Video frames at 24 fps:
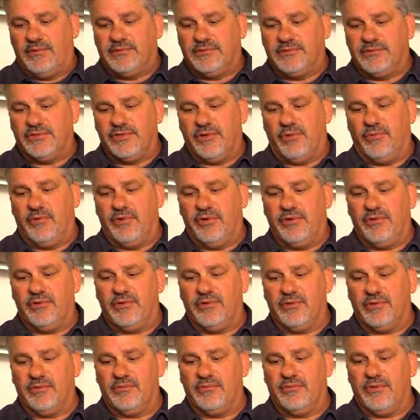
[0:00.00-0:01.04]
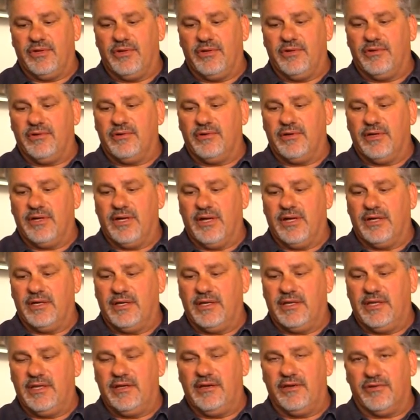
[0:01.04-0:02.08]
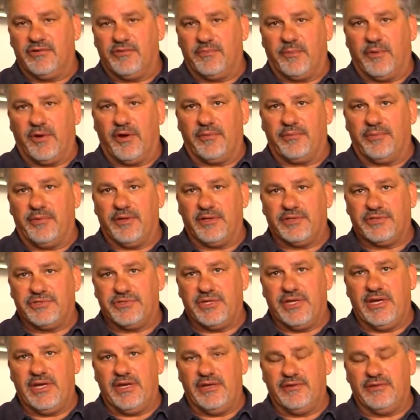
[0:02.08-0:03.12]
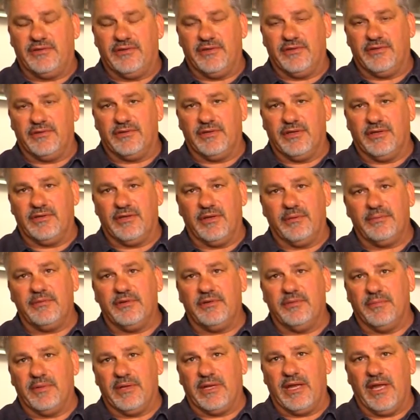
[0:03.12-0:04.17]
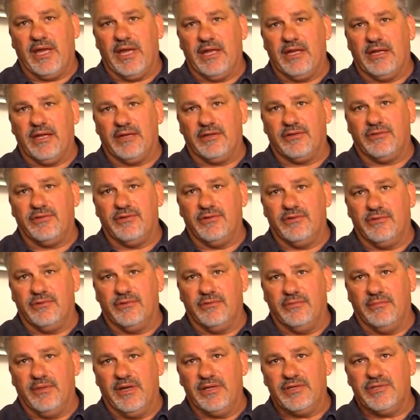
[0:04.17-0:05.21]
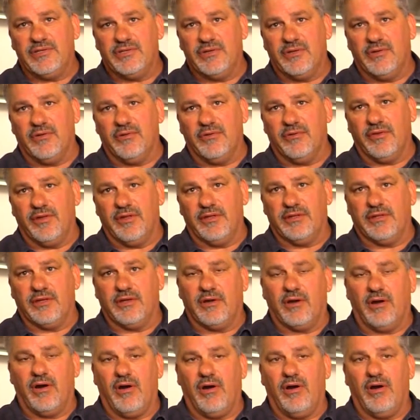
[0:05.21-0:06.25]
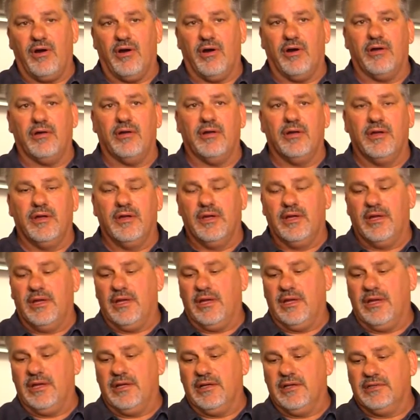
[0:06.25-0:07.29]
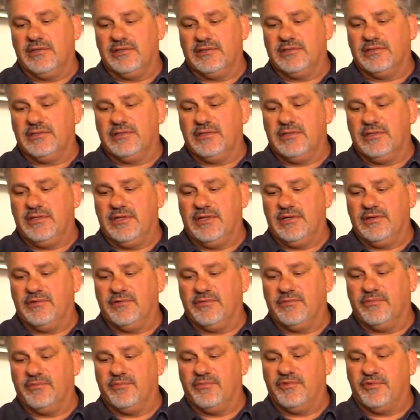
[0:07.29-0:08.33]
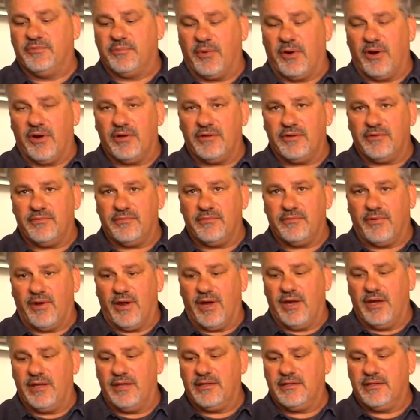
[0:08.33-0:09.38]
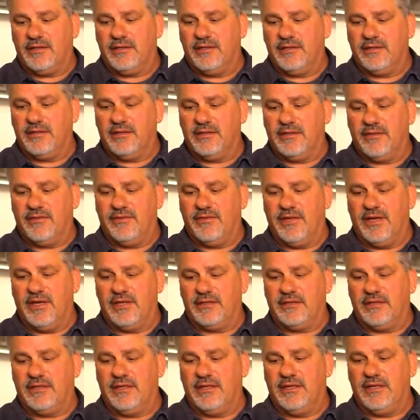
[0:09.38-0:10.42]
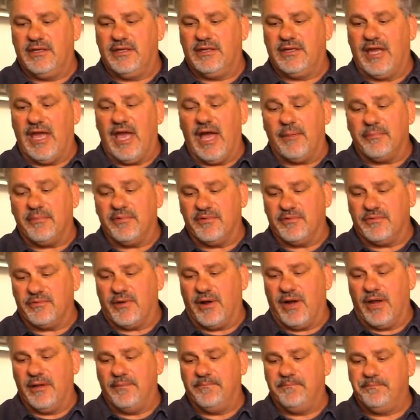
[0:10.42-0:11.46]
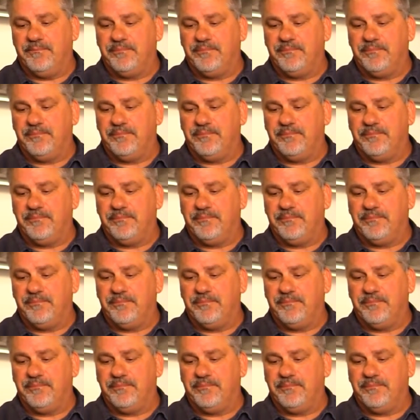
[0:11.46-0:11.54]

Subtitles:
so when you're getting your spark plugs changed, it's up to the mechanic to make sure that the car is sparked right, that the gap is right,